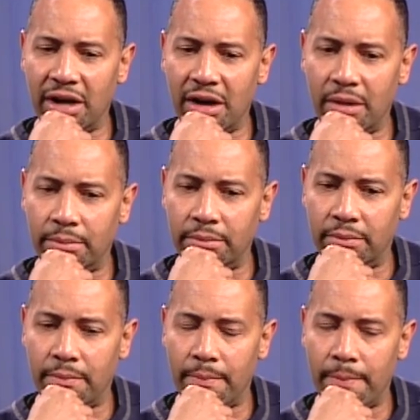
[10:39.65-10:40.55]
Um,
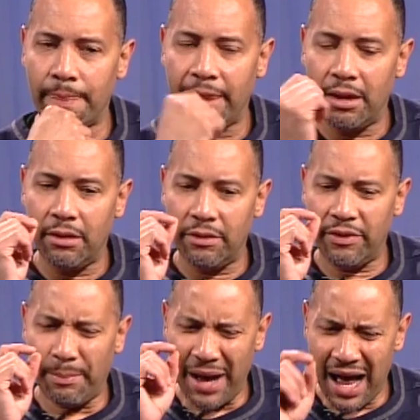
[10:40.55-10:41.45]

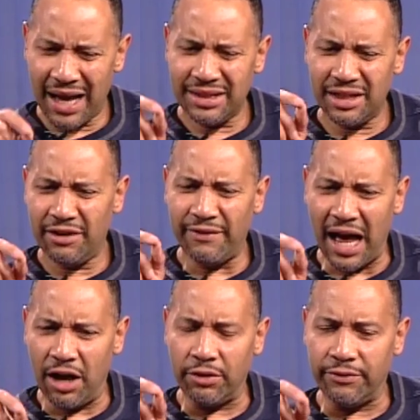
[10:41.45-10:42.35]
the positive
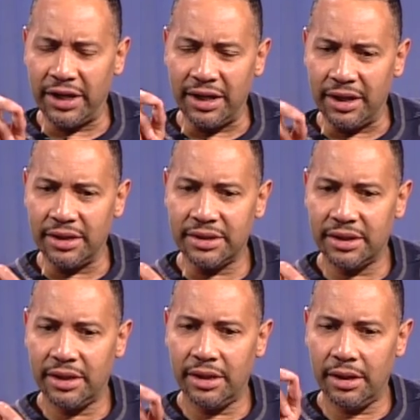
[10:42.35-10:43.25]
out of it
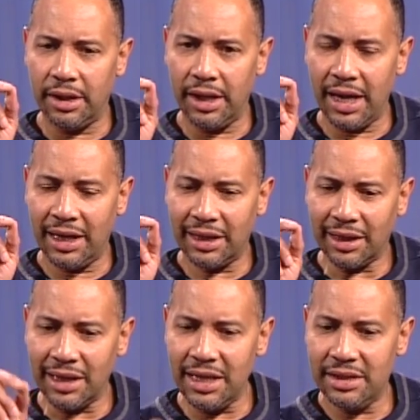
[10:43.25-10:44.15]
is it at
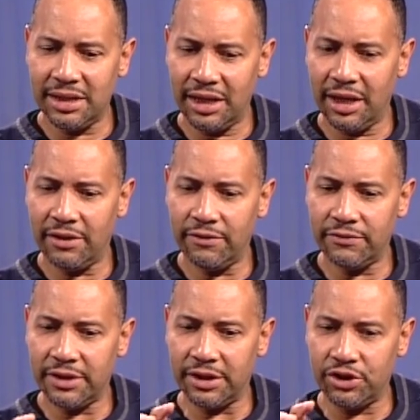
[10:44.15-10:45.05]
least
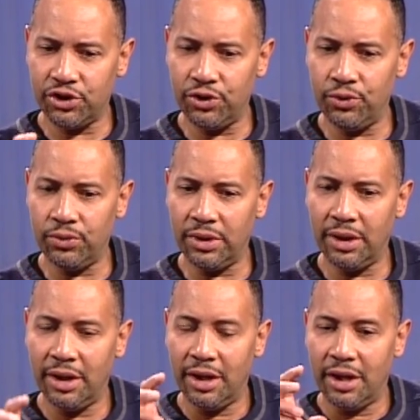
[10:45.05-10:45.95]
gives a
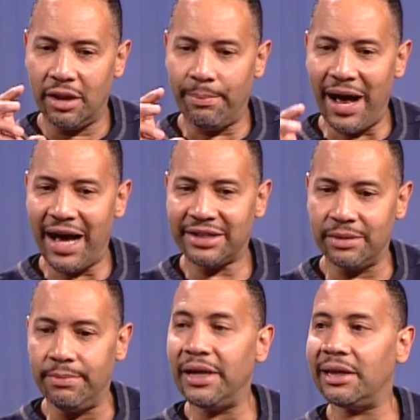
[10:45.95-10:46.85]
student the
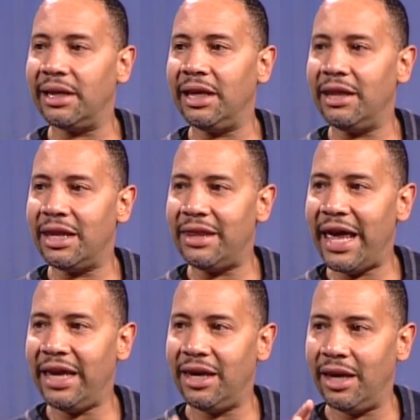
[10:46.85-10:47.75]
possibility that
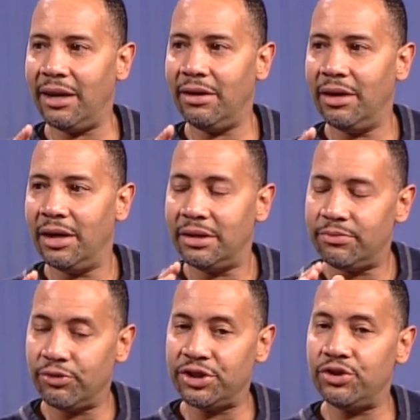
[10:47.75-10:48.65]
they can
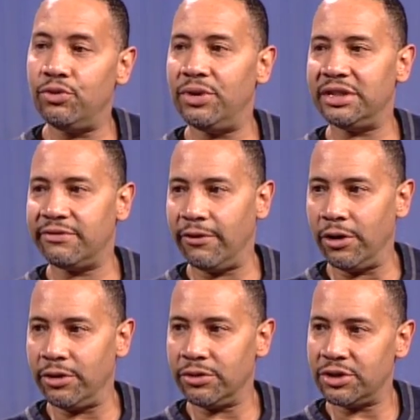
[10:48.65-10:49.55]
pursue this
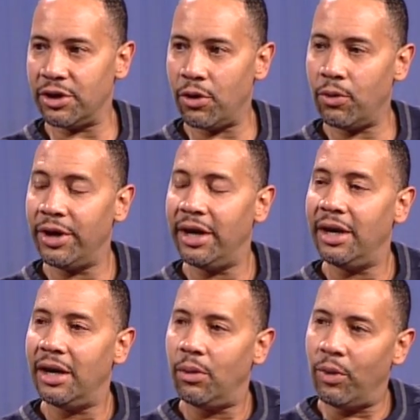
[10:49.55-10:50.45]
further. So
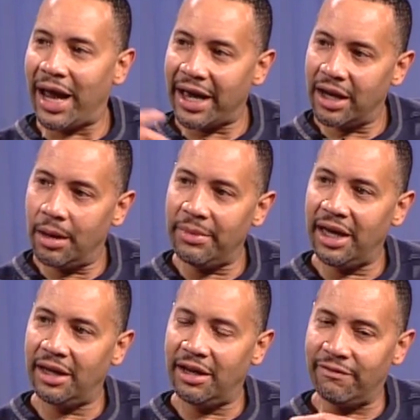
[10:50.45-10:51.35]
when I come
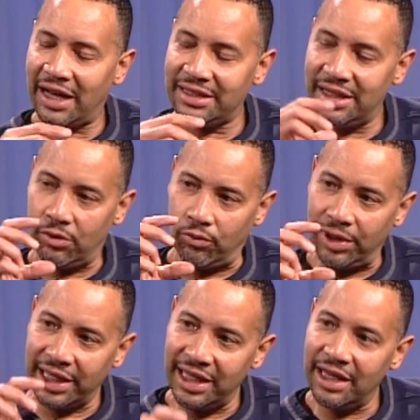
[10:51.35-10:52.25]
in, if I see a
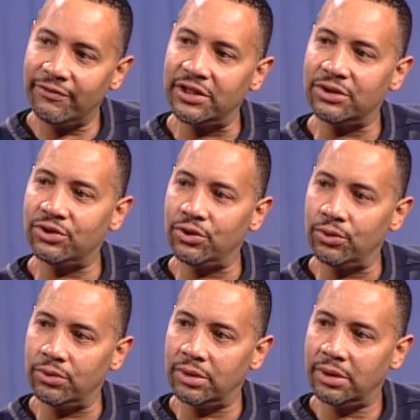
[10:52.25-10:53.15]
really gifted
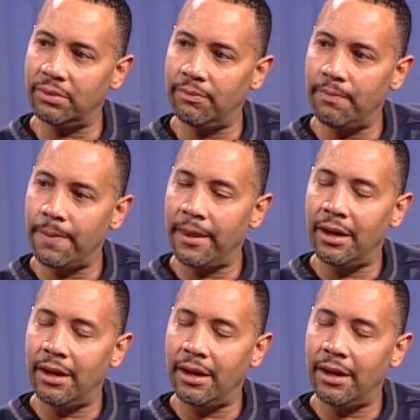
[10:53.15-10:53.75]
student, mm-hmm.